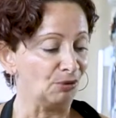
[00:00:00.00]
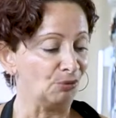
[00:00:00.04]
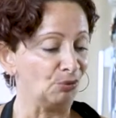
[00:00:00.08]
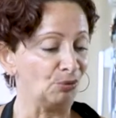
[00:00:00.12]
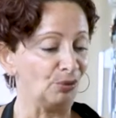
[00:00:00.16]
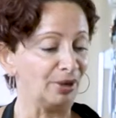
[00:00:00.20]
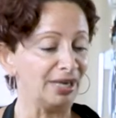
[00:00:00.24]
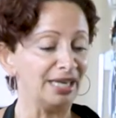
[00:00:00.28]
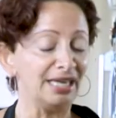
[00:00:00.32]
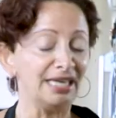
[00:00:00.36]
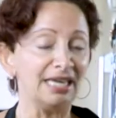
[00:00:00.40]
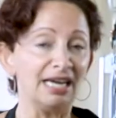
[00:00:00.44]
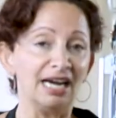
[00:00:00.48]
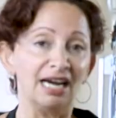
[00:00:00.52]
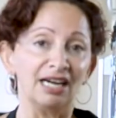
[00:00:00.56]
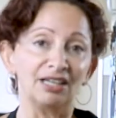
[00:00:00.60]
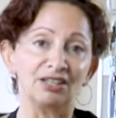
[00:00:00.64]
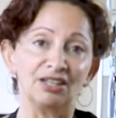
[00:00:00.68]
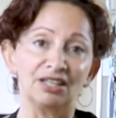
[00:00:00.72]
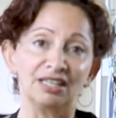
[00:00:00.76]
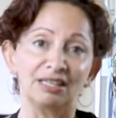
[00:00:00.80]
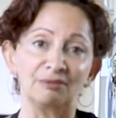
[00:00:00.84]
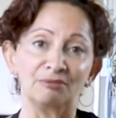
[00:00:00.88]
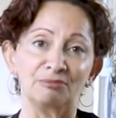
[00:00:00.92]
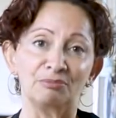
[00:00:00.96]
we are
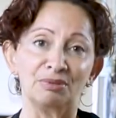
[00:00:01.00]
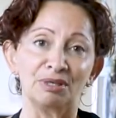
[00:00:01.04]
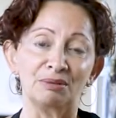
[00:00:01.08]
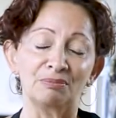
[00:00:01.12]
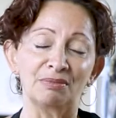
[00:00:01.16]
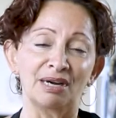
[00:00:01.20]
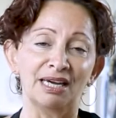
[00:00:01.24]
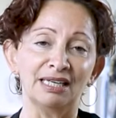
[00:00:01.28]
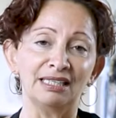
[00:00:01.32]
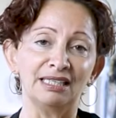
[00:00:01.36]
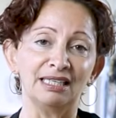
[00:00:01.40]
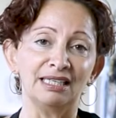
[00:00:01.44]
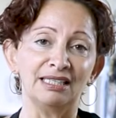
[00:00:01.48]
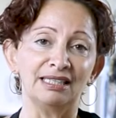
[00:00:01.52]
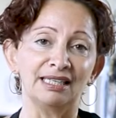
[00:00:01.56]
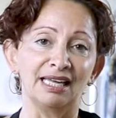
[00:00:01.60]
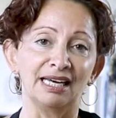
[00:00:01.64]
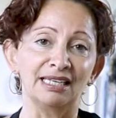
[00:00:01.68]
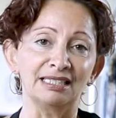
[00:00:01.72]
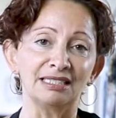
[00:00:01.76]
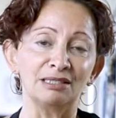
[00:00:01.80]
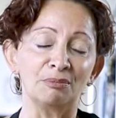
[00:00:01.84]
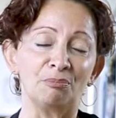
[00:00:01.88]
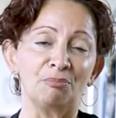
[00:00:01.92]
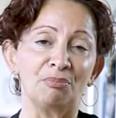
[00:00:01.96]
going to be making
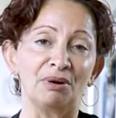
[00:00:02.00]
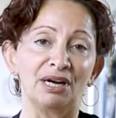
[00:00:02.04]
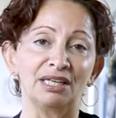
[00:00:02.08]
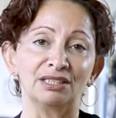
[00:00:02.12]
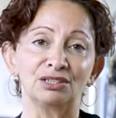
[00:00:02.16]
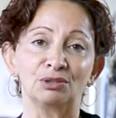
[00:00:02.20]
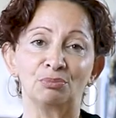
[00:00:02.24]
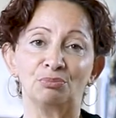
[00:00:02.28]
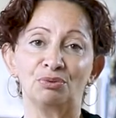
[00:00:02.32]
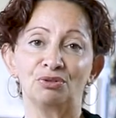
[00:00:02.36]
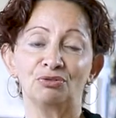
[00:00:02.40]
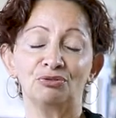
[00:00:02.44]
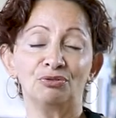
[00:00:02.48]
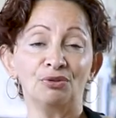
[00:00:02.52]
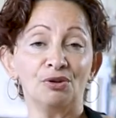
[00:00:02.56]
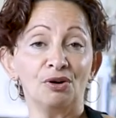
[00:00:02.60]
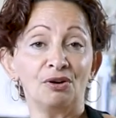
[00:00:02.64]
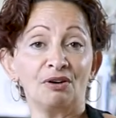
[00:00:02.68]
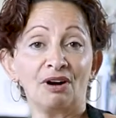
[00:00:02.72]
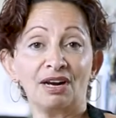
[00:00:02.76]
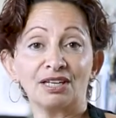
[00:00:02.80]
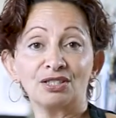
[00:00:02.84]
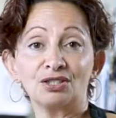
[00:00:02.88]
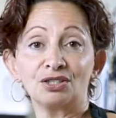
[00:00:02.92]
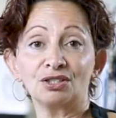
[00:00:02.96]
that, but before
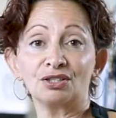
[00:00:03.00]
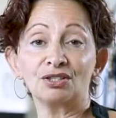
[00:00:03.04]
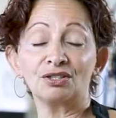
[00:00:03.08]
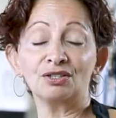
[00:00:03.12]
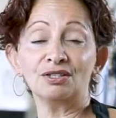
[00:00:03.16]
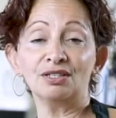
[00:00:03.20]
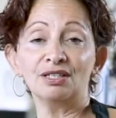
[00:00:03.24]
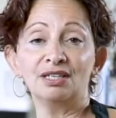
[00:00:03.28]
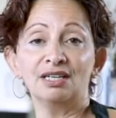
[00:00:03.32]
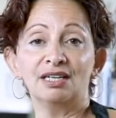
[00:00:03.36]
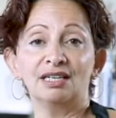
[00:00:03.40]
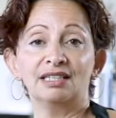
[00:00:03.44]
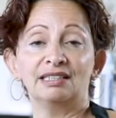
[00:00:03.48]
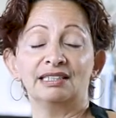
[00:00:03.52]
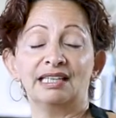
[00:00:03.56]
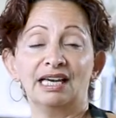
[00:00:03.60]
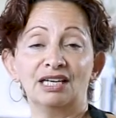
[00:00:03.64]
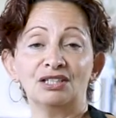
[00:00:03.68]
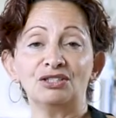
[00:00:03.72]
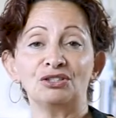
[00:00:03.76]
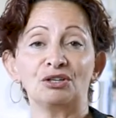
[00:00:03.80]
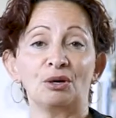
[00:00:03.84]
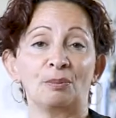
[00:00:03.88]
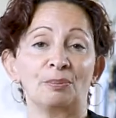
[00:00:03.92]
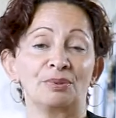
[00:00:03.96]
I do,
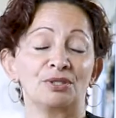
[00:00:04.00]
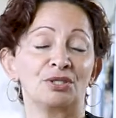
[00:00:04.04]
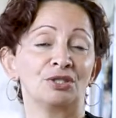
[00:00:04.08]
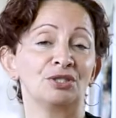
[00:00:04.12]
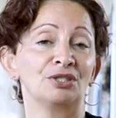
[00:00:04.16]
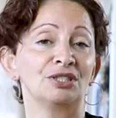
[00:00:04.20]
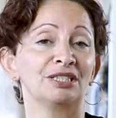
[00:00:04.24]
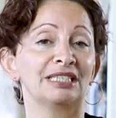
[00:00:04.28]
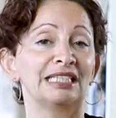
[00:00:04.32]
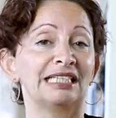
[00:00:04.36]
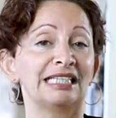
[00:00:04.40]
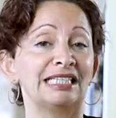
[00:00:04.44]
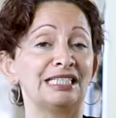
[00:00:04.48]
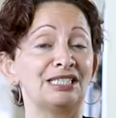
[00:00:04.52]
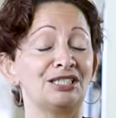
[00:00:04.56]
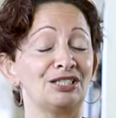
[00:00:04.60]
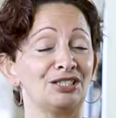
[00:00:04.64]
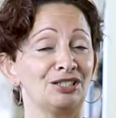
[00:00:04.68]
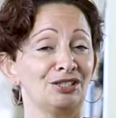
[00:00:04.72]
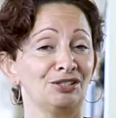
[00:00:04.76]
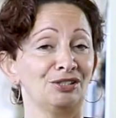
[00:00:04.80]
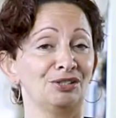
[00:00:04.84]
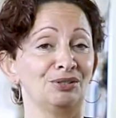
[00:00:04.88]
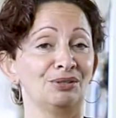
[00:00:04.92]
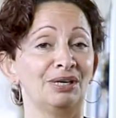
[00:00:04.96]
now's your opportunity
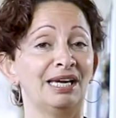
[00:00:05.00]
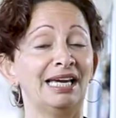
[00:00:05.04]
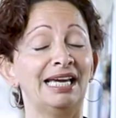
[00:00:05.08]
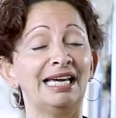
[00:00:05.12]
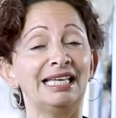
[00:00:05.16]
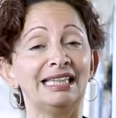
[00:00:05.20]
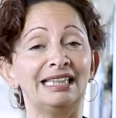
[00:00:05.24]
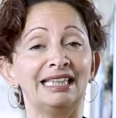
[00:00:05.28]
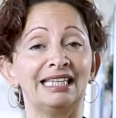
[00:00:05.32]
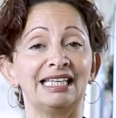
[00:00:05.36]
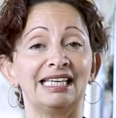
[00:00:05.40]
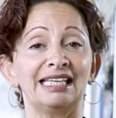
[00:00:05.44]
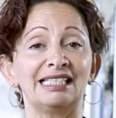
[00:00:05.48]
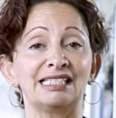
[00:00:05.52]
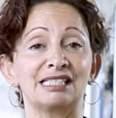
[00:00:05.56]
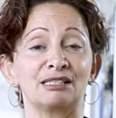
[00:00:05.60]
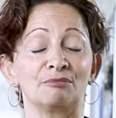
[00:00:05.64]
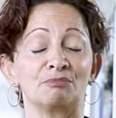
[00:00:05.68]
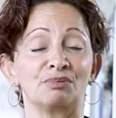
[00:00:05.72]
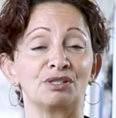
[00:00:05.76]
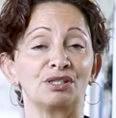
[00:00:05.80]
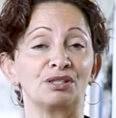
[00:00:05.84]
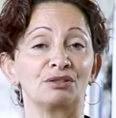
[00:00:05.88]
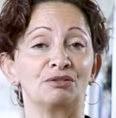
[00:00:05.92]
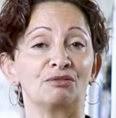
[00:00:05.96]
to hit the
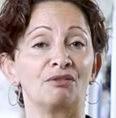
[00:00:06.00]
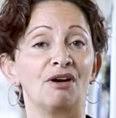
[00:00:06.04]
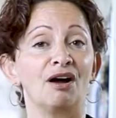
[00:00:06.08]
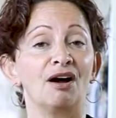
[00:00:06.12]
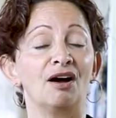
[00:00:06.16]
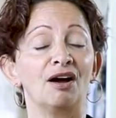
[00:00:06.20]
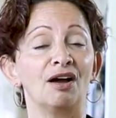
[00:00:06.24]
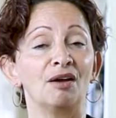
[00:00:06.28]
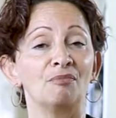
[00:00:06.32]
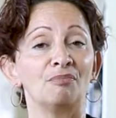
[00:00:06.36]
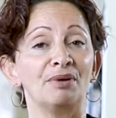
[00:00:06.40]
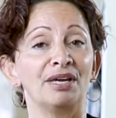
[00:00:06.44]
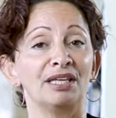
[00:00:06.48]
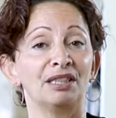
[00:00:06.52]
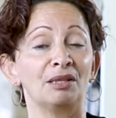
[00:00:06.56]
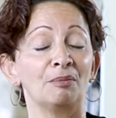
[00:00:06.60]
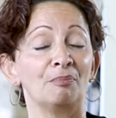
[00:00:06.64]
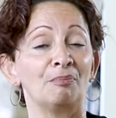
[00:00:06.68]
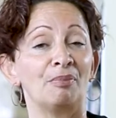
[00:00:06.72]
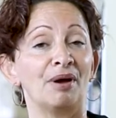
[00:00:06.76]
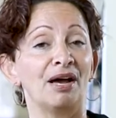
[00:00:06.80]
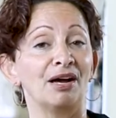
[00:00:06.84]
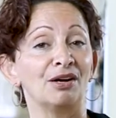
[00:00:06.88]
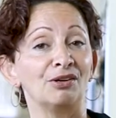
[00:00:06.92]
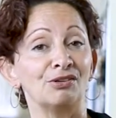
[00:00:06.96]
subscribe, hit the
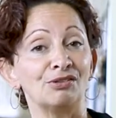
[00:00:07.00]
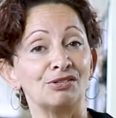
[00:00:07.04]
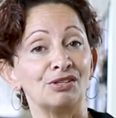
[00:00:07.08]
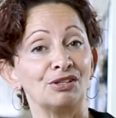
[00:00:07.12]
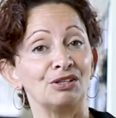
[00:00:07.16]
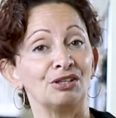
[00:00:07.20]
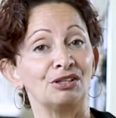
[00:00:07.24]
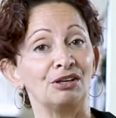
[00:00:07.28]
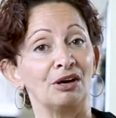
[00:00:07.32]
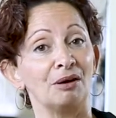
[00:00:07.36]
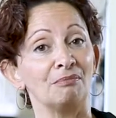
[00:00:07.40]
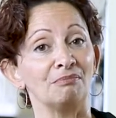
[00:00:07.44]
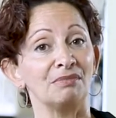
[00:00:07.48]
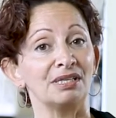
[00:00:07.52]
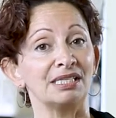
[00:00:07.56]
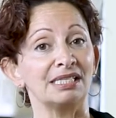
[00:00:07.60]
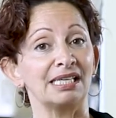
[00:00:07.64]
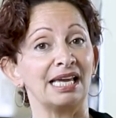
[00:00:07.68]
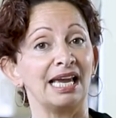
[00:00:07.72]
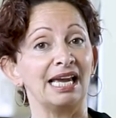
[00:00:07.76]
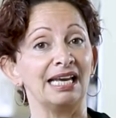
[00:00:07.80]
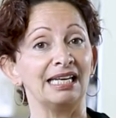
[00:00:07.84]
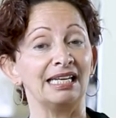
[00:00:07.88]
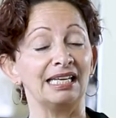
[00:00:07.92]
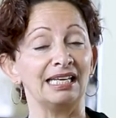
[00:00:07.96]
bell so you don't miss
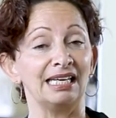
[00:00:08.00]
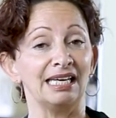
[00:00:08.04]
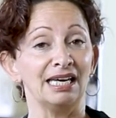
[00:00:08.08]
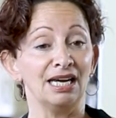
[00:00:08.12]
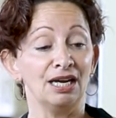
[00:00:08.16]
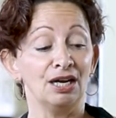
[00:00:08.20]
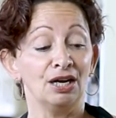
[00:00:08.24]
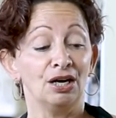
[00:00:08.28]
any